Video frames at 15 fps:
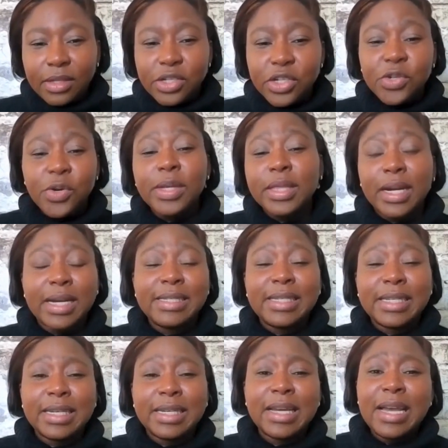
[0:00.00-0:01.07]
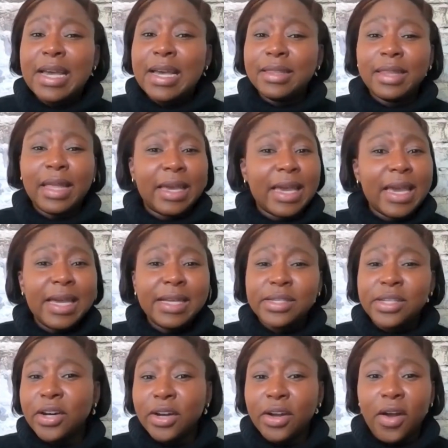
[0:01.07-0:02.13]
short that I did, like it
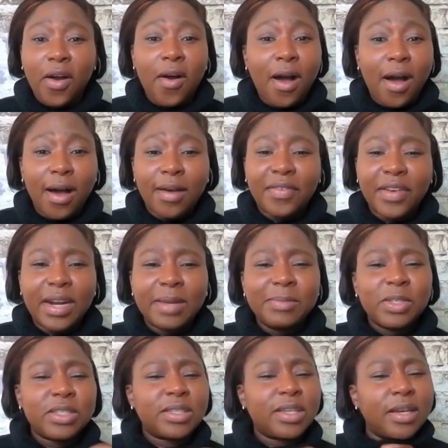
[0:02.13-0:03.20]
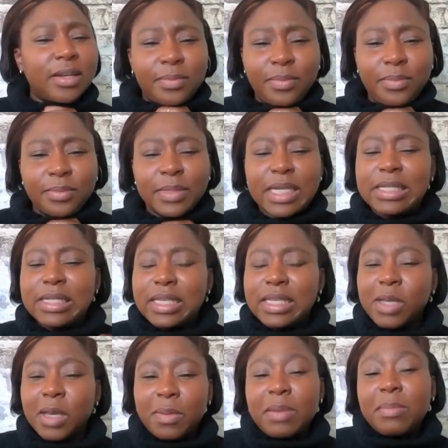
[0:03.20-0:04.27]
took off, and I'm just like, it
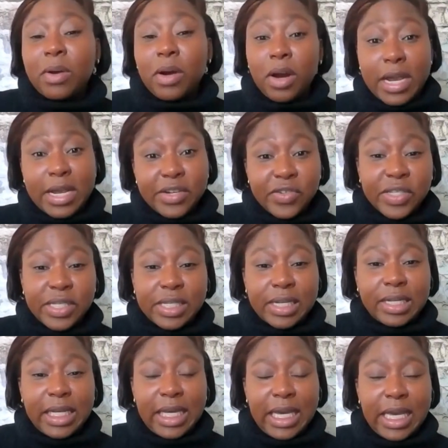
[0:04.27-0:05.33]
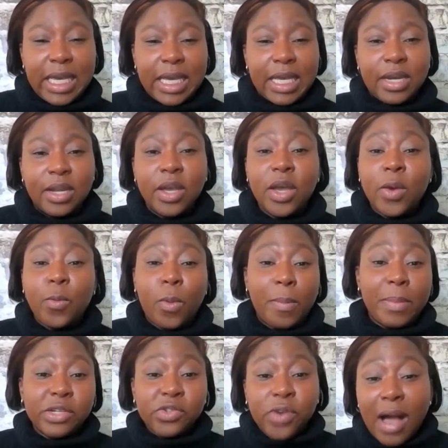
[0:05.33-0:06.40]
seems like people are interested in
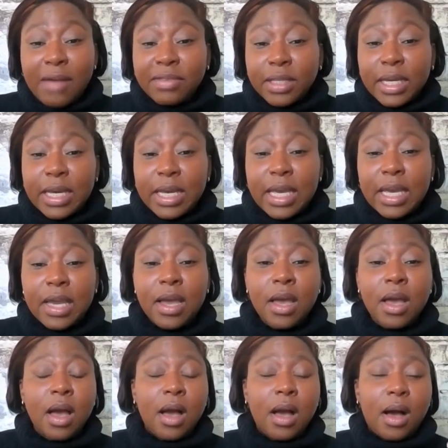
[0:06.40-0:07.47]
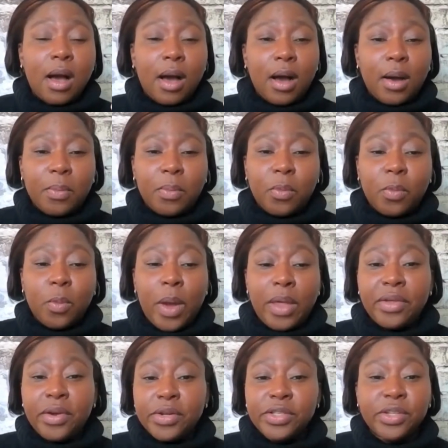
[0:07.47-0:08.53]
women traveling,
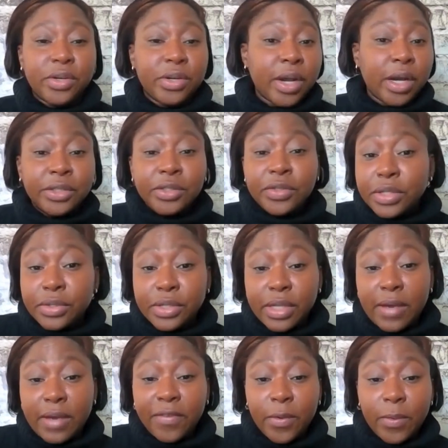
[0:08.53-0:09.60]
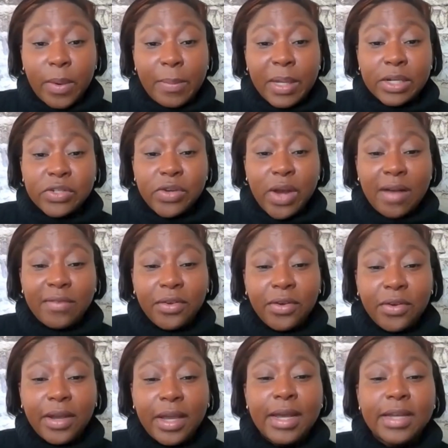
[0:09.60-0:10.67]
whether certain countries are safe for women to
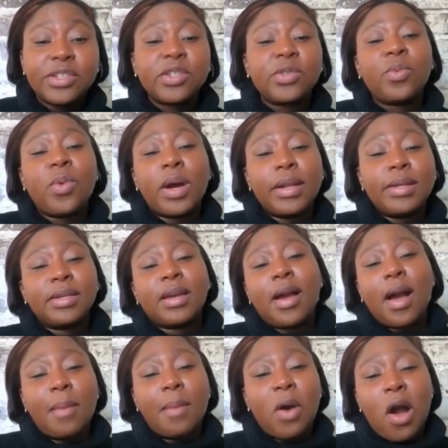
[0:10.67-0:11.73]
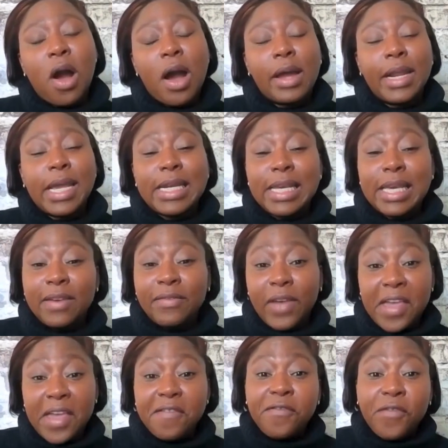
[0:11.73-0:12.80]
travel. And I just wanted to come on and give
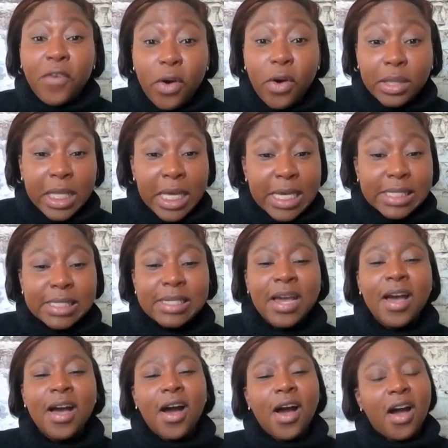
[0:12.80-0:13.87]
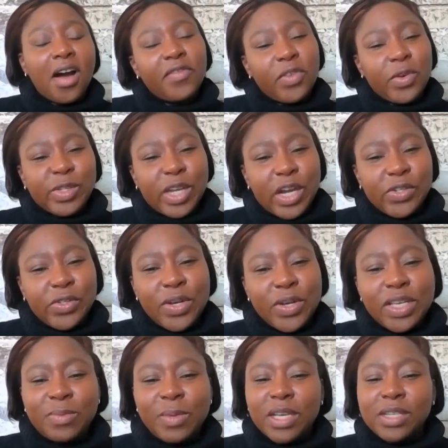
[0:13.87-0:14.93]
a full list of those
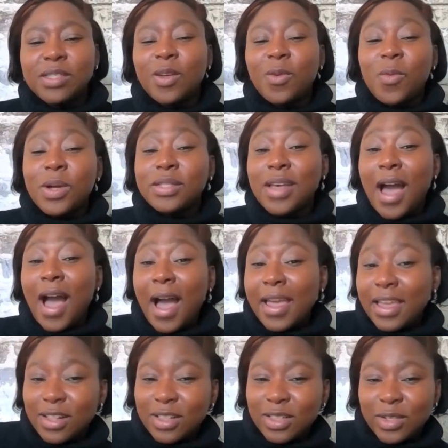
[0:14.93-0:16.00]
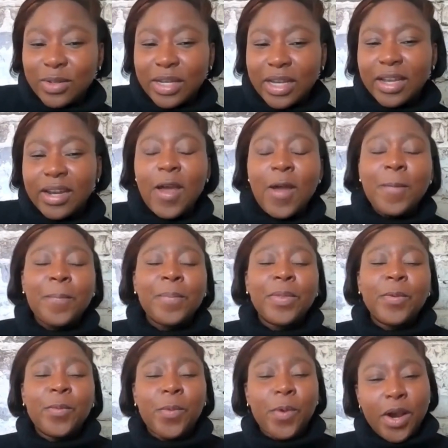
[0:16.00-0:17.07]
countries because the ones I included
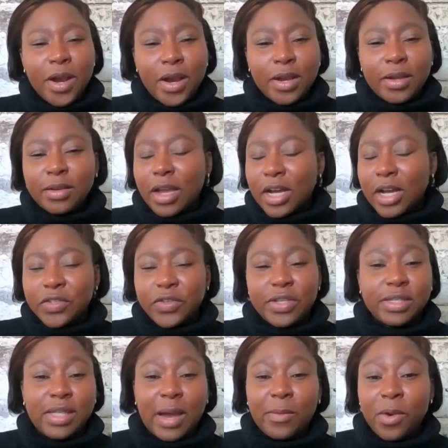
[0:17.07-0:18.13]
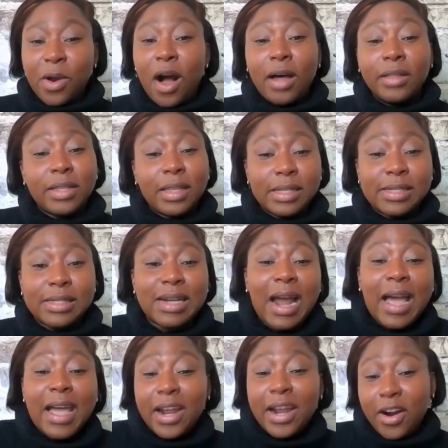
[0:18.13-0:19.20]
were countries that were on the list that
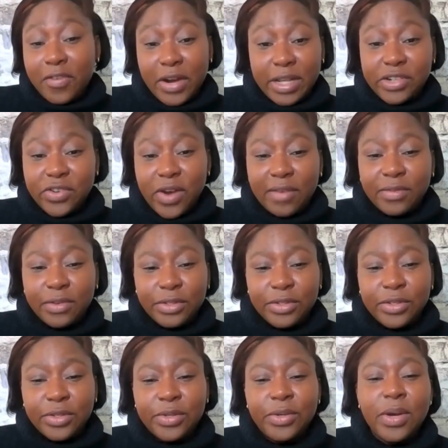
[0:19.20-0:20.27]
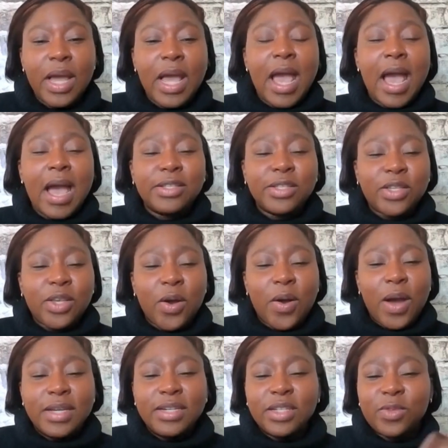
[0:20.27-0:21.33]
I had already traveled to. And
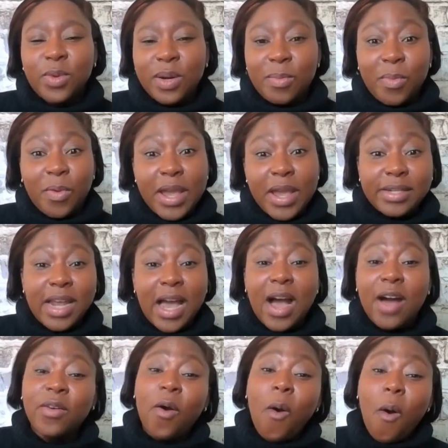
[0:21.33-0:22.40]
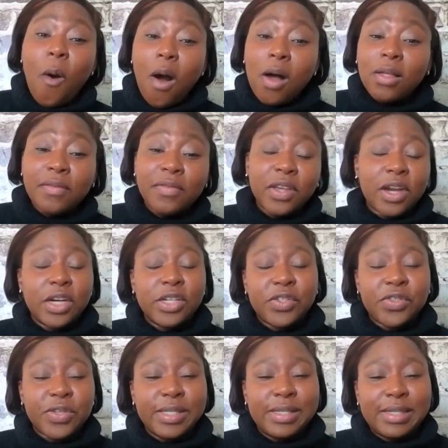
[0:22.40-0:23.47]
so I just want to break down all of the
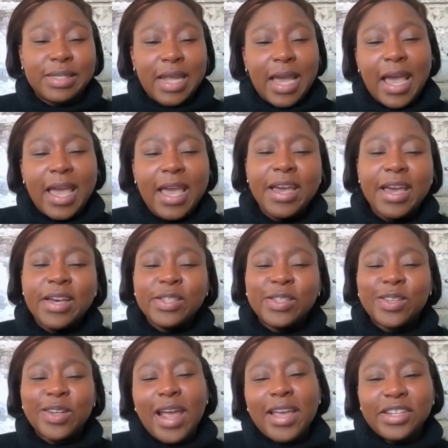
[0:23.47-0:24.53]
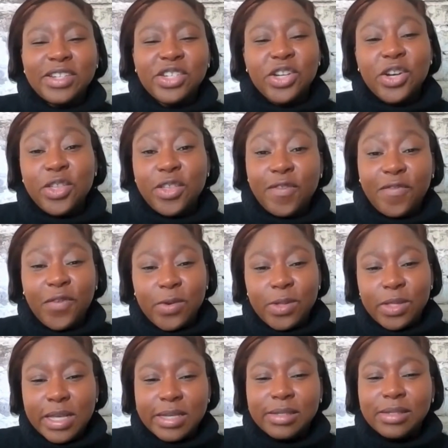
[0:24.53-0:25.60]
countries today so that I can share the
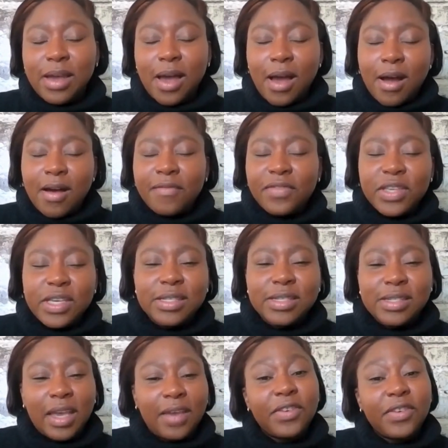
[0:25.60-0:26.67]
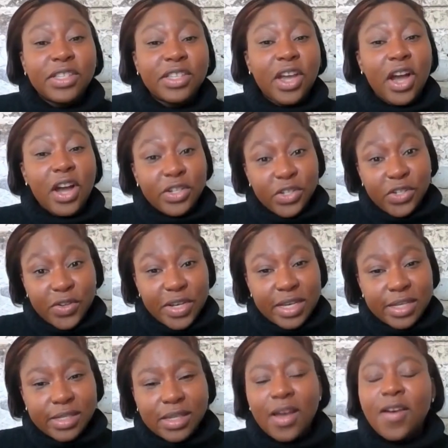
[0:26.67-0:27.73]
full list of the safest
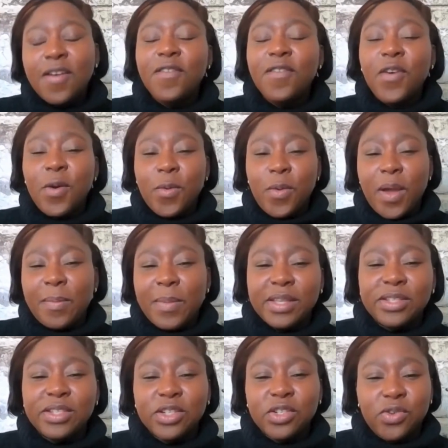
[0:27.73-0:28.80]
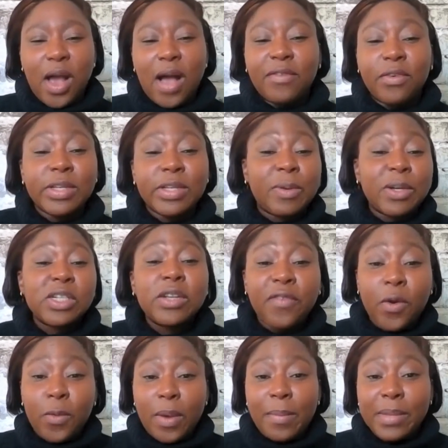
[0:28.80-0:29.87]
countries for women to travel, especially
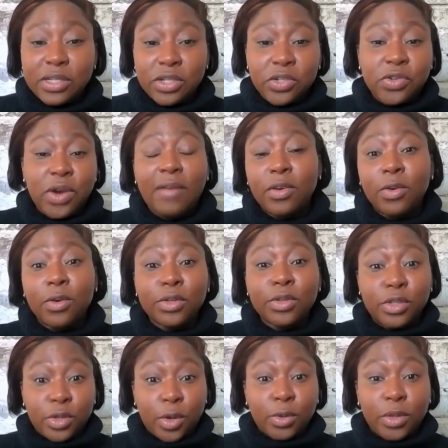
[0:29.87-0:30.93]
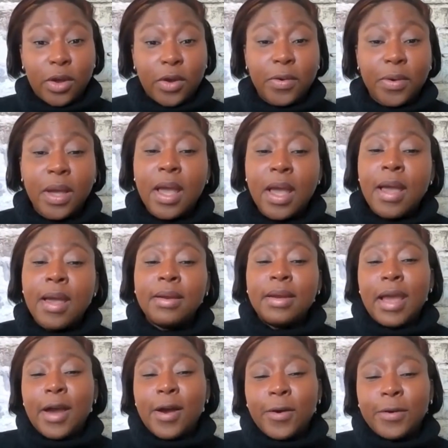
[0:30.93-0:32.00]
for women to travel solo.
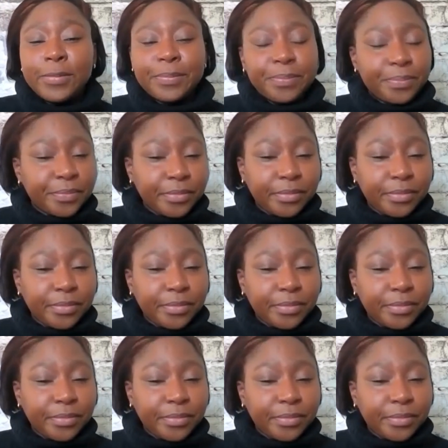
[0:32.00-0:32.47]
Now,